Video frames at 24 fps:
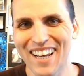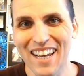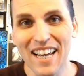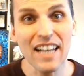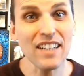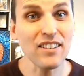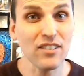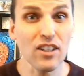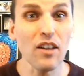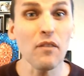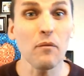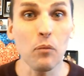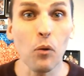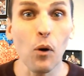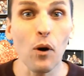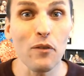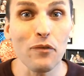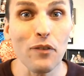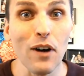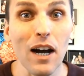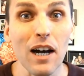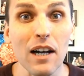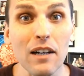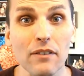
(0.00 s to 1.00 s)
It's
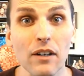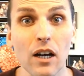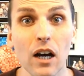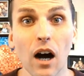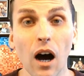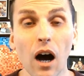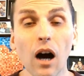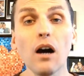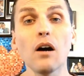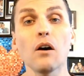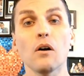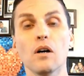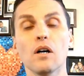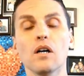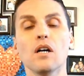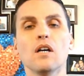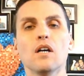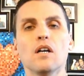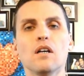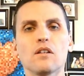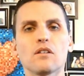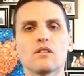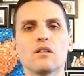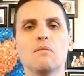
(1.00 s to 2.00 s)
7.5. Oh,
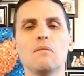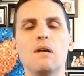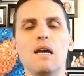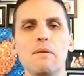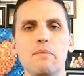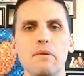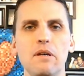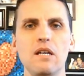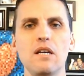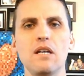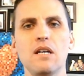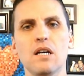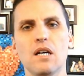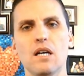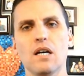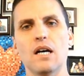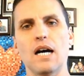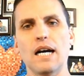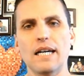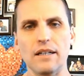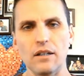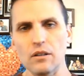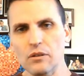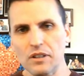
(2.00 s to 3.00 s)
so maybe
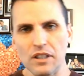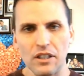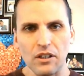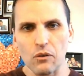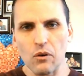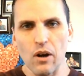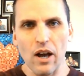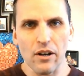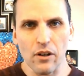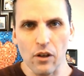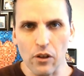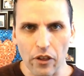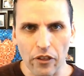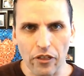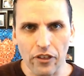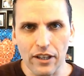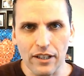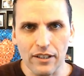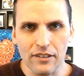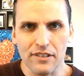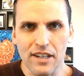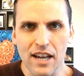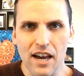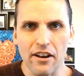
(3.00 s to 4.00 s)
I don't need to write all the
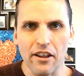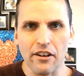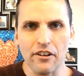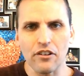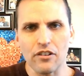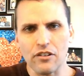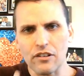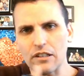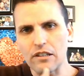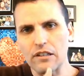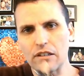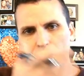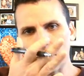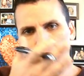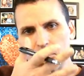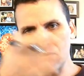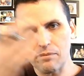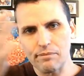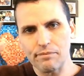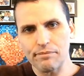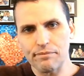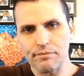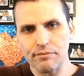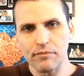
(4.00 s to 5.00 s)
things down. I just need to
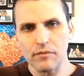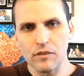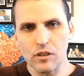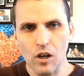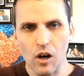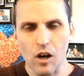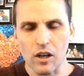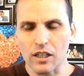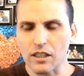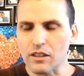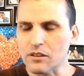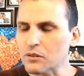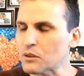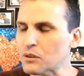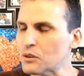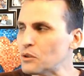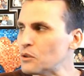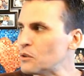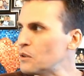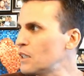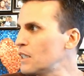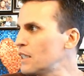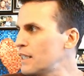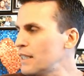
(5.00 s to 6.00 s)
talk it through.